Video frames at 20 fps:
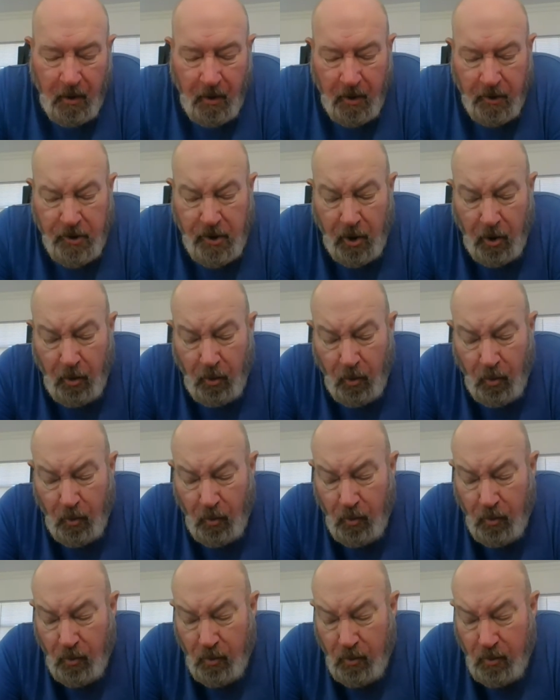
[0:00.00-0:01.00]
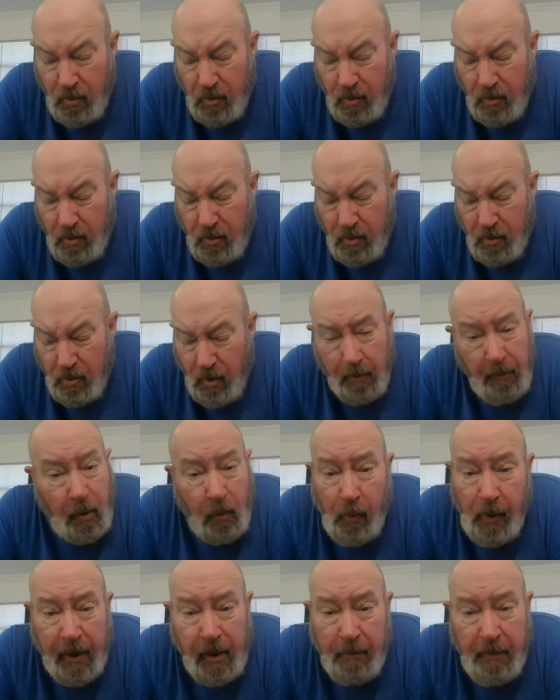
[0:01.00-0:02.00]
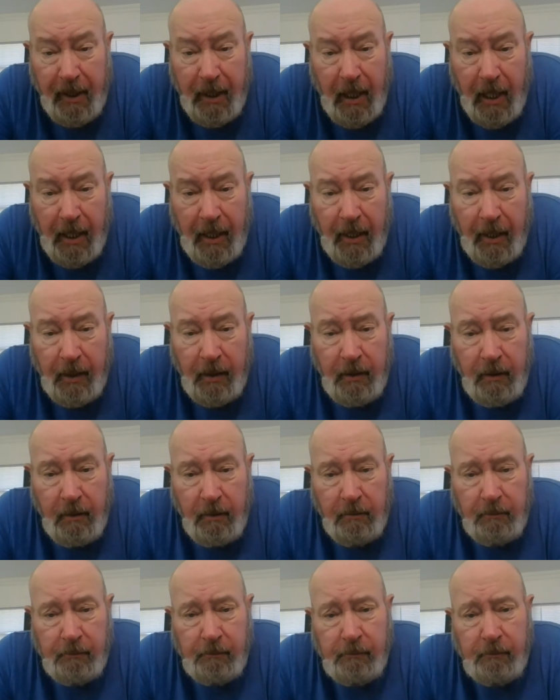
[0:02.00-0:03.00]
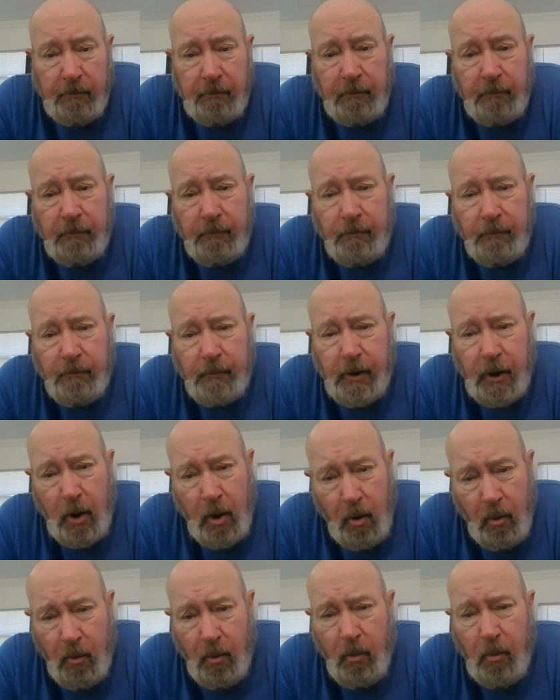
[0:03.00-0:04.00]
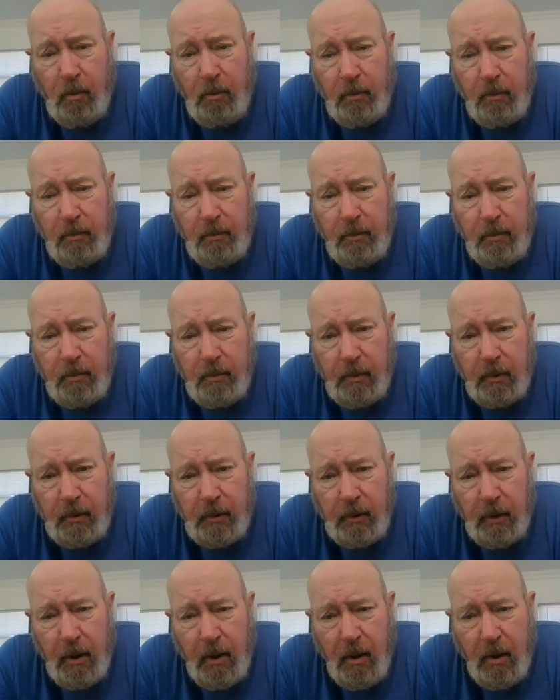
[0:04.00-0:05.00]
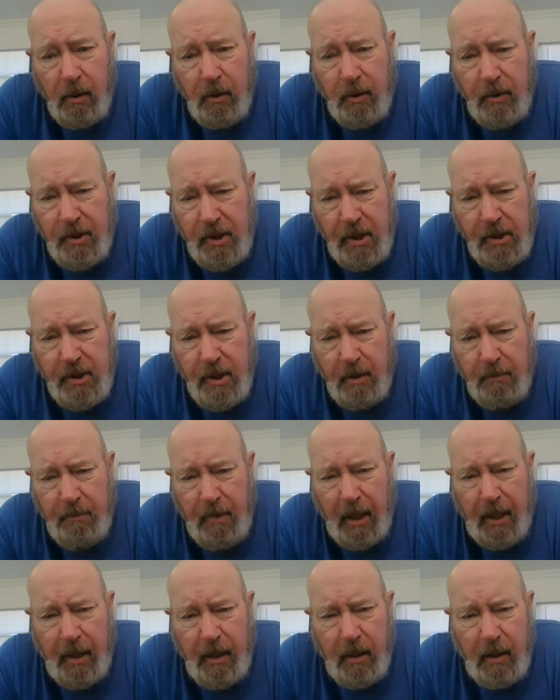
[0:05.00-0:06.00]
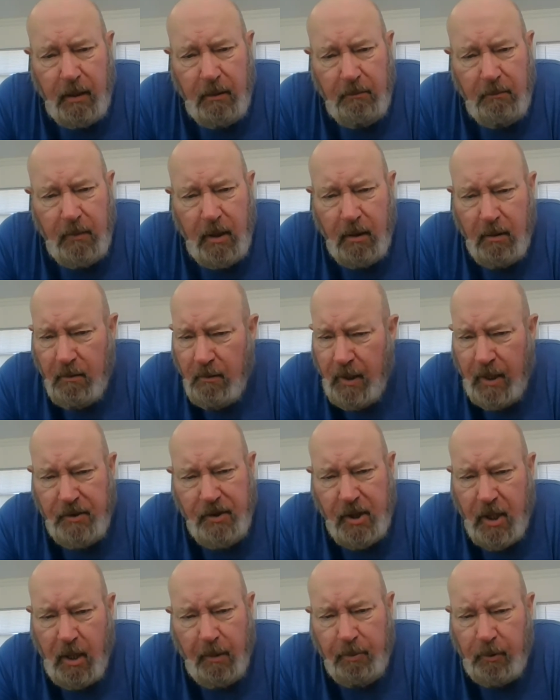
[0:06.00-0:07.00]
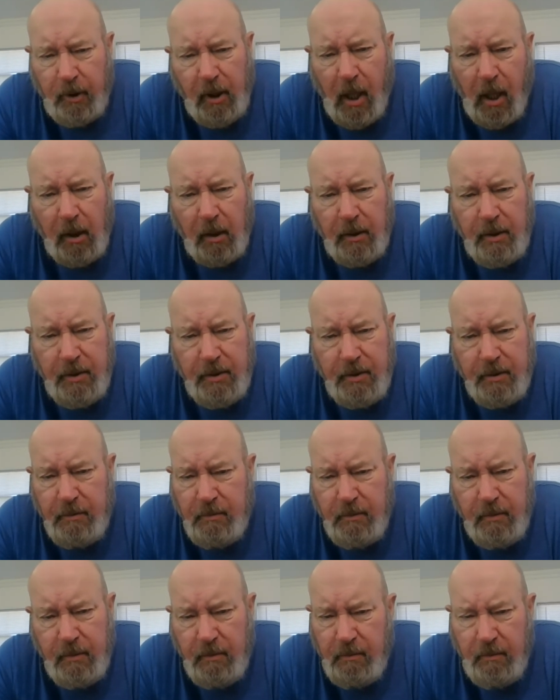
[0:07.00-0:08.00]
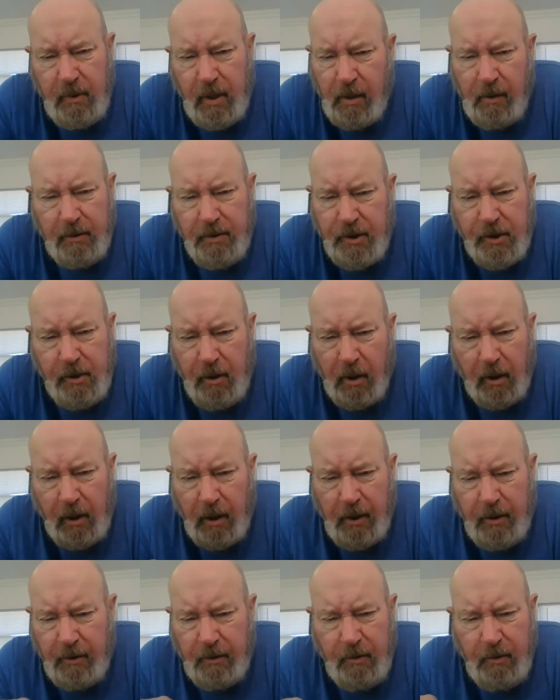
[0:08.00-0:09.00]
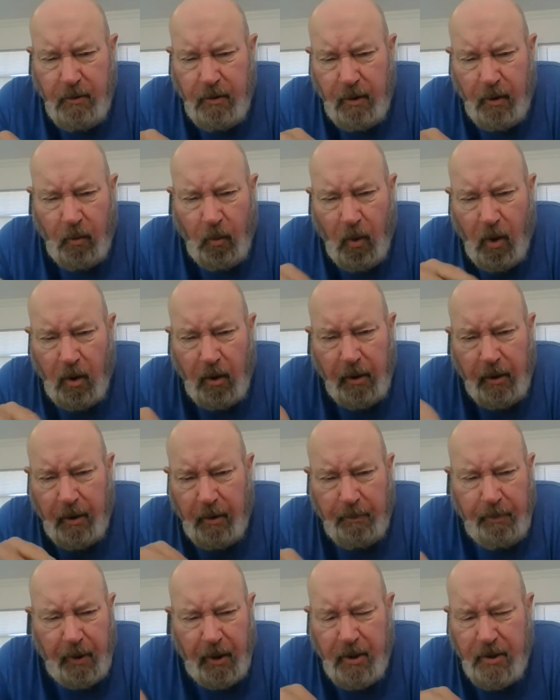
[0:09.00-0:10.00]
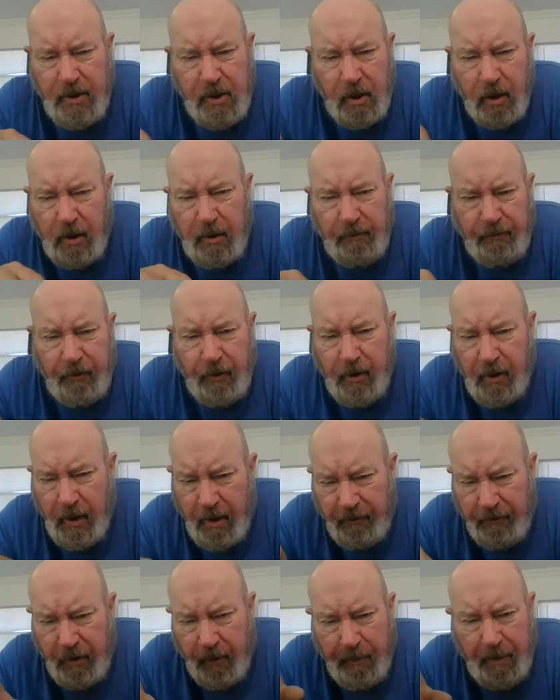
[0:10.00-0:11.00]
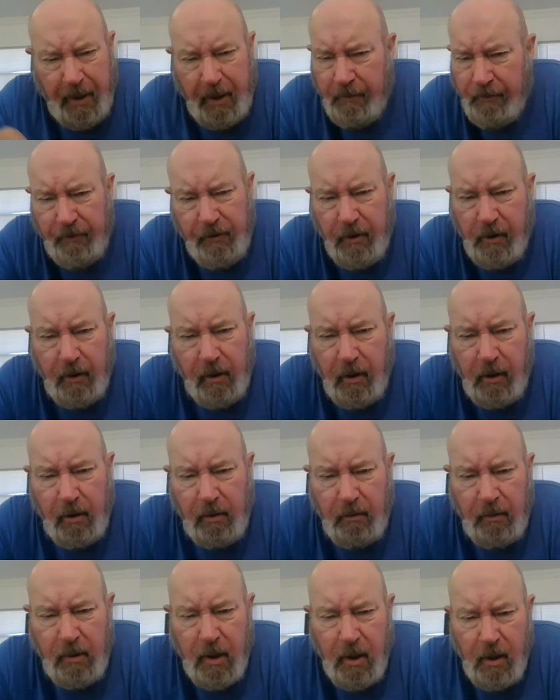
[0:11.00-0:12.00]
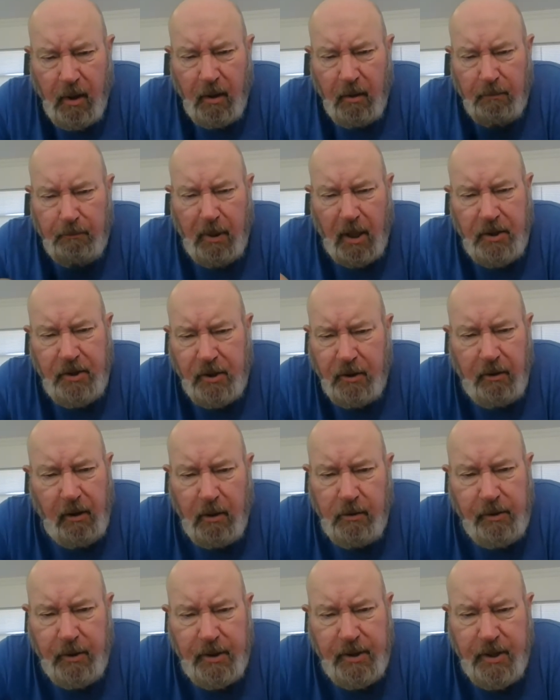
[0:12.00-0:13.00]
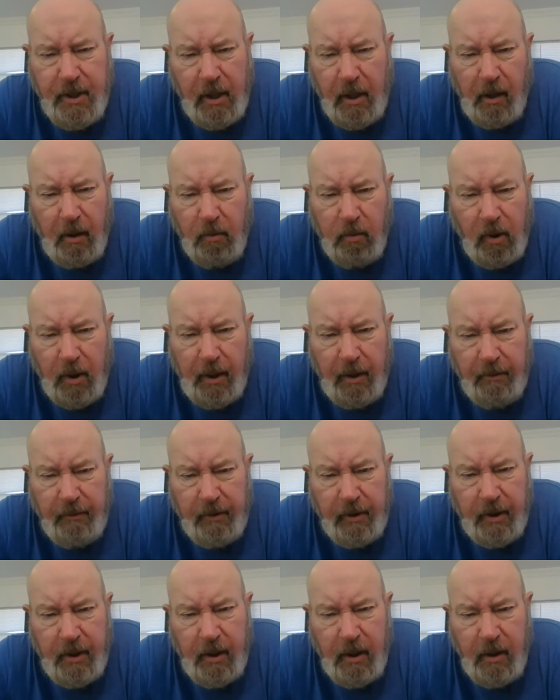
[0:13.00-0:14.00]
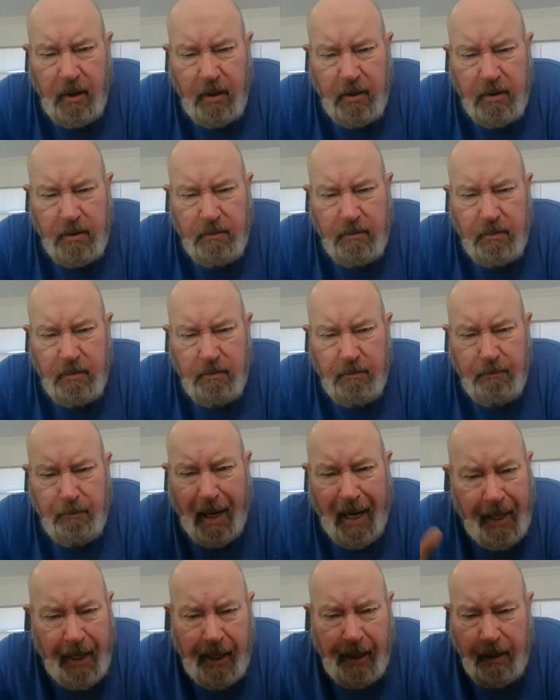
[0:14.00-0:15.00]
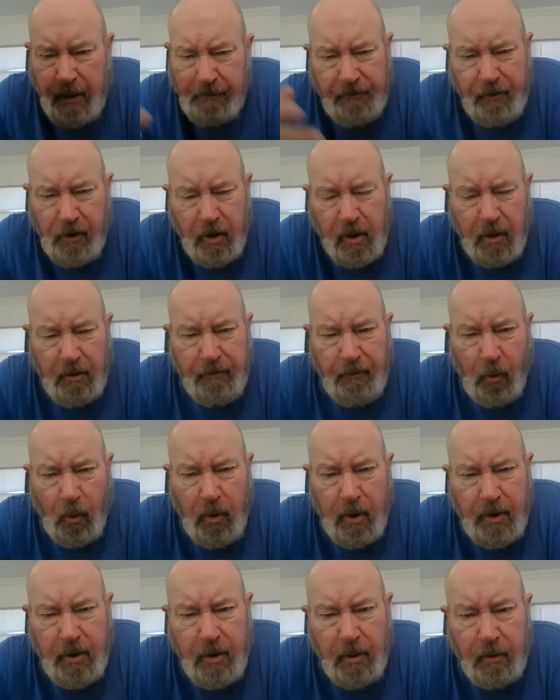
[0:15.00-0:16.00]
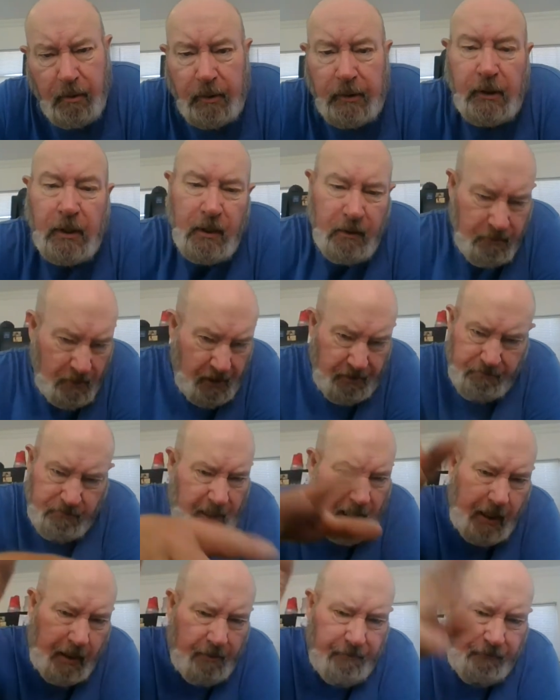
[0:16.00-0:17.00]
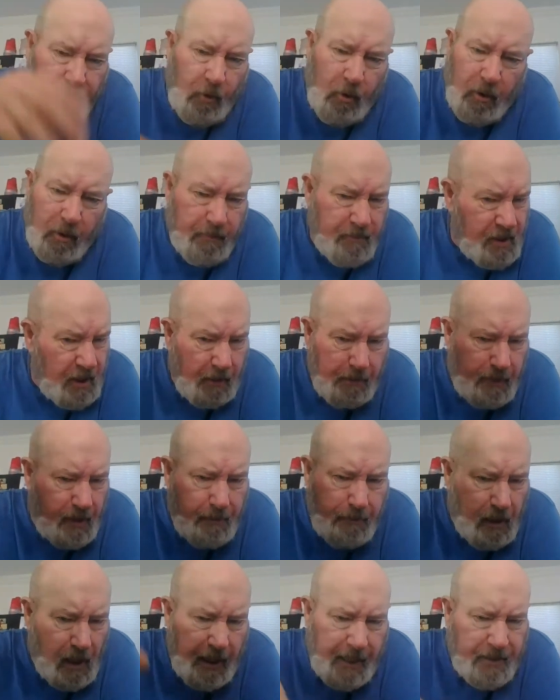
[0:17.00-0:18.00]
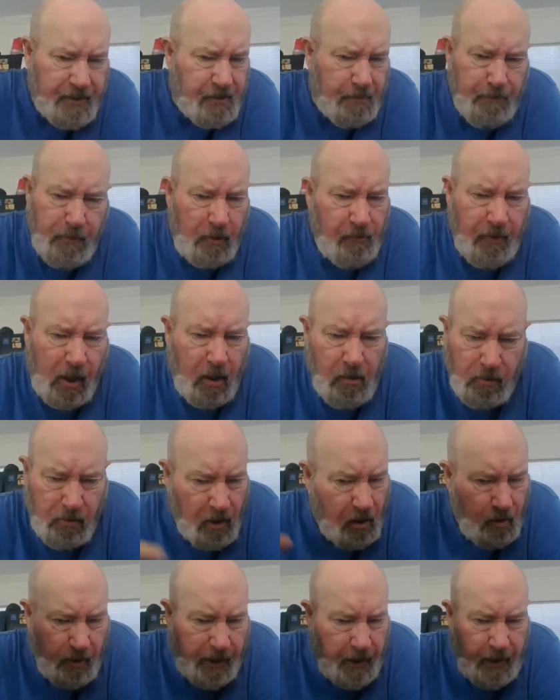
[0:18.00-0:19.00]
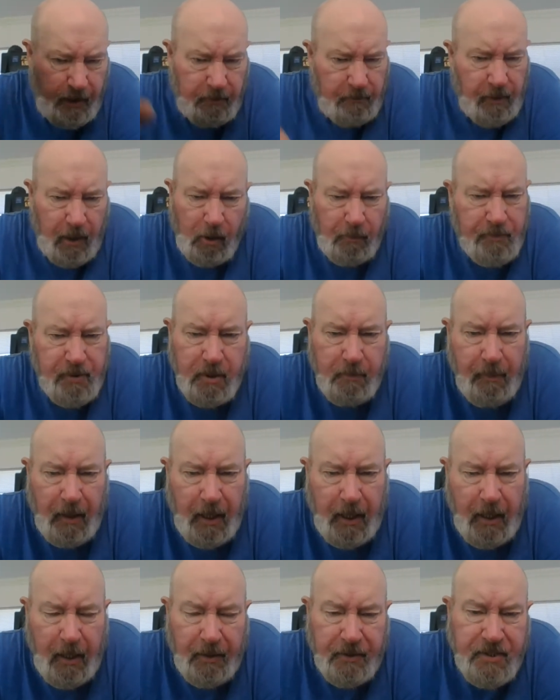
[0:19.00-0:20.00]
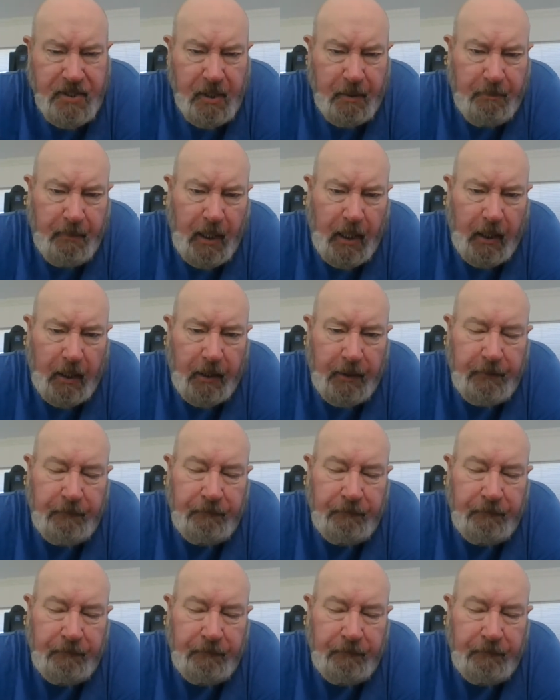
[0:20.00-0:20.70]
So, we can be kind. You see somebody that needs a couple dollars, they're struggling through their wallet or purse looking for enough to pay for their little bunch of groceries there, whatever it is. Buy it if you can afford to. Just get it for them. Say, be blessed, move on, go ahead and help somebody else someday.